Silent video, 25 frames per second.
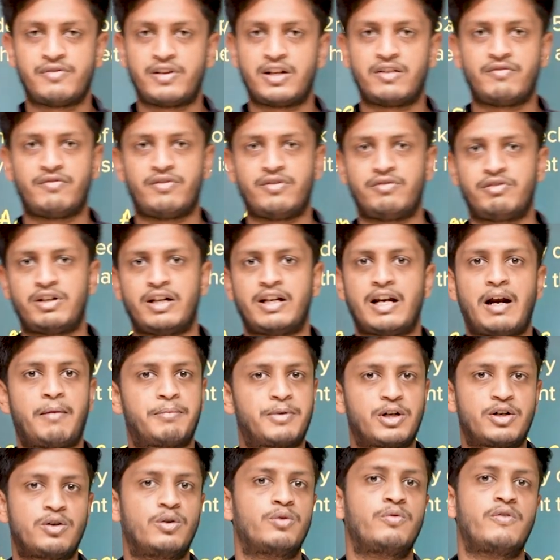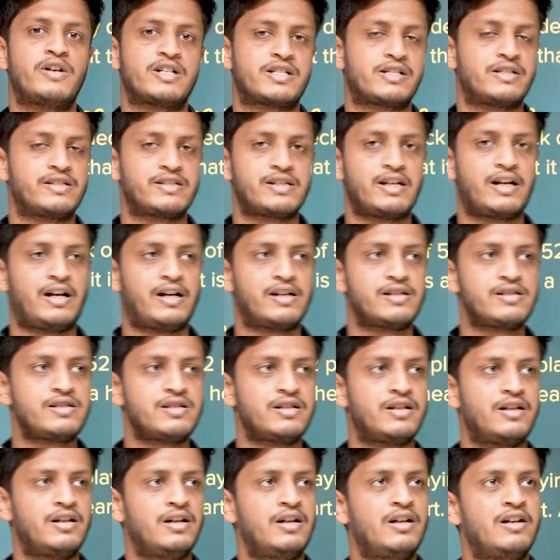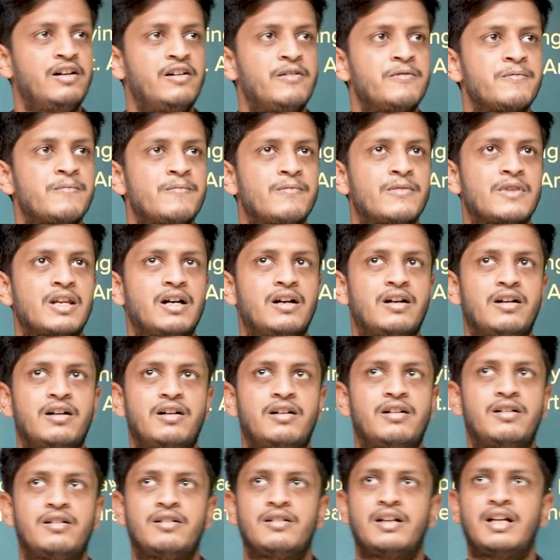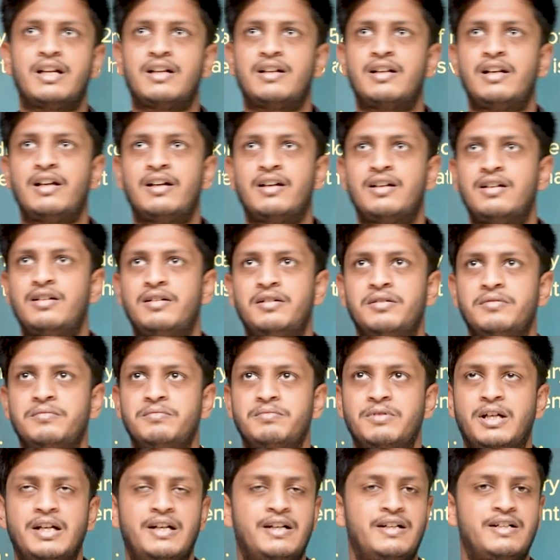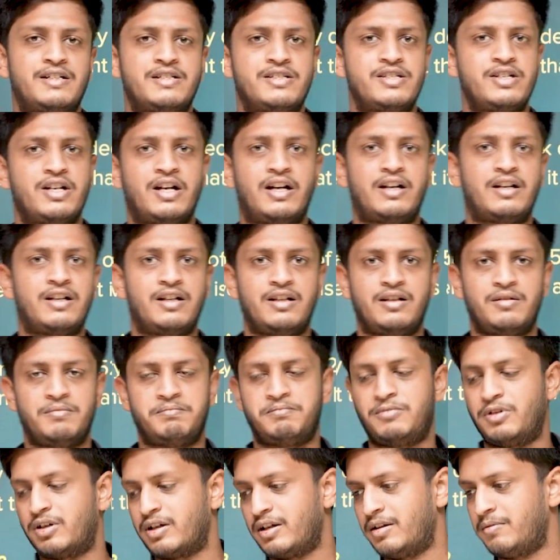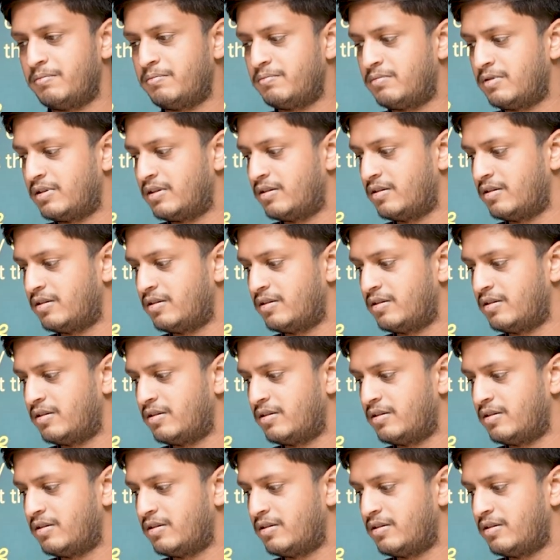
where aptitude questions are asked, like GATE, GRE, okay,